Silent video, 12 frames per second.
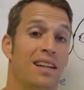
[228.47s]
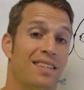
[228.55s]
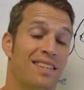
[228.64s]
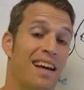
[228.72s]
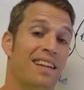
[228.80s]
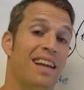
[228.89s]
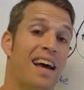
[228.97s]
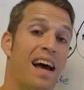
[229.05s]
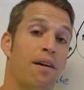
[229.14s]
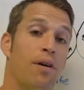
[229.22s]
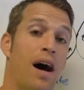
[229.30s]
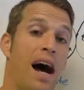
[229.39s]
tend to
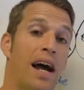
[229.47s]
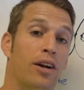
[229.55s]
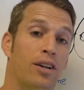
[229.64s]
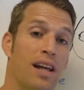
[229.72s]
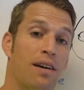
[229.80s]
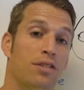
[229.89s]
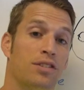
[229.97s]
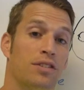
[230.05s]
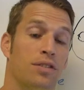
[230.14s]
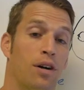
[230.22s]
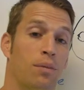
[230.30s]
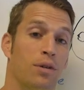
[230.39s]
have higher levels
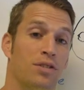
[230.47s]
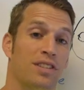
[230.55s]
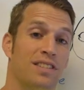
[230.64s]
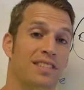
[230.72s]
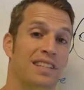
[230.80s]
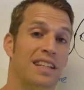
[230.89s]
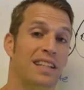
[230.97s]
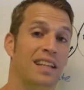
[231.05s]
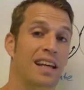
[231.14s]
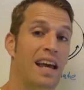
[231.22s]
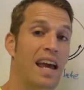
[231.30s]
of homocysteine